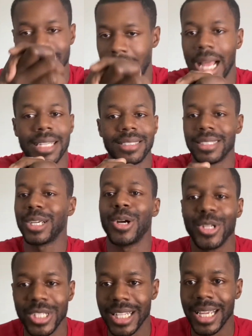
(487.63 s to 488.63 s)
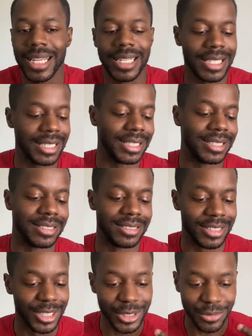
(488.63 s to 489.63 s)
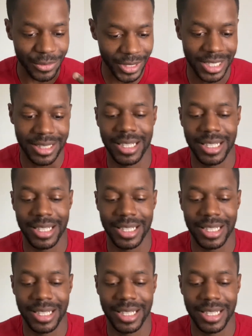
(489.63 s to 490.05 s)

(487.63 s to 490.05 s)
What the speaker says: I say all of that in good faith.